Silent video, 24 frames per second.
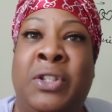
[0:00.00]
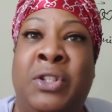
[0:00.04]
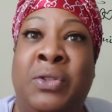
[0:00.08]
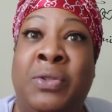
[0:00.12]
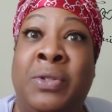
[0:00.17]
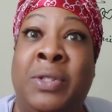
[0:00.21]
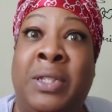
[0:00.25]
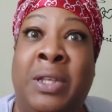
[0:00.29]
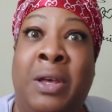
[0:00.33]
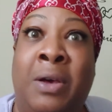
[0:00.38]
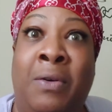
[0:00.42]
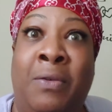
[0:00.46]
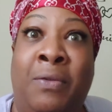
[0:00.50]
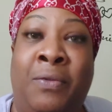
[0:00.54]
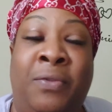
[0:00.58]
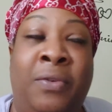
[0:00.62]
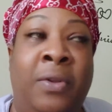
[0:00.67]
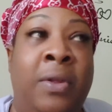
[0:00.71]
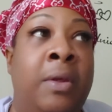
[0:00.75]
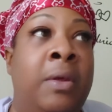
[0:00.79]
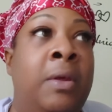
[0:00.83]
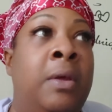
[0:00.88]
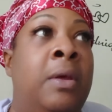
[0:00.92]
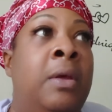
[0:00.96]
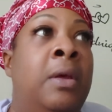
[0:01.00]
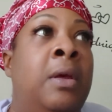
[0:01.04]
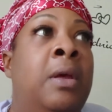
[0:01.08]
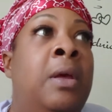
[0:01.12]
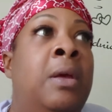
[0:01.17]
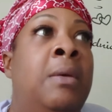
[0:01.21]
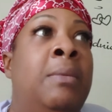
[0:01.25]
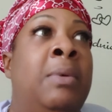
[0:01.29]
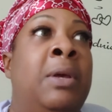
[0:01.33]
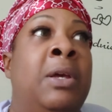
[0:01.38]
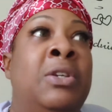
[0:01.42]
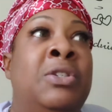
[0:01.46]
is yourself
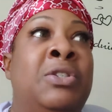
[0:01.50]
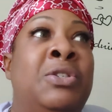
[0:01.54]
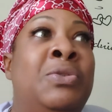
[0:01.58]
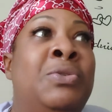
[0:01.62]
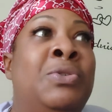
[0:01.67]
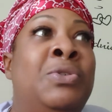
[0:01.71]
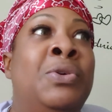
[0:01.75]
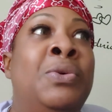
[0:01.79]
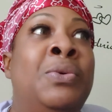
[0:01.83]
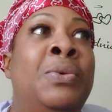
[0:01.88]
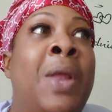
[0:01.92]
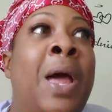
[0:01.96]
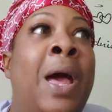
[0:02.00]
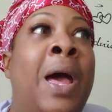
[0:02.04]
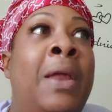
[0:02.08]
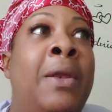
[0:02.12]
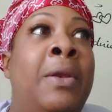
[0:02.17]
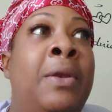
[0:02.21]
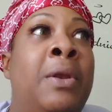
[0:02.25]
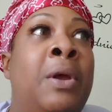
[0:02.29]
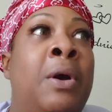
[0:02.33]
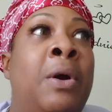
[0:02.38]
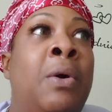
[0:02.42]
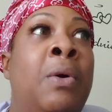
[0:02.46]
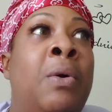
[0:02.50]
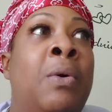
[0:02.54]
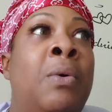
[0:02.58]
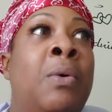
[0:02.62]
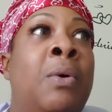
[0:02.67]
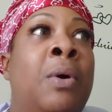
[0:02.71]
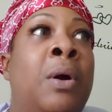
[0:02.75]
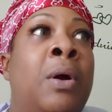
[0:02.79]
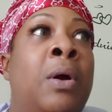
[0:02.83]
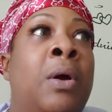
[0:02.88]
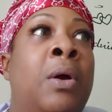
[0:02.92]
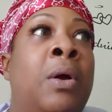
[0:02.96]
because you do not
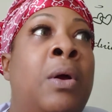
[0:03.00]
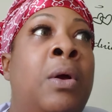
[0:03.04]
know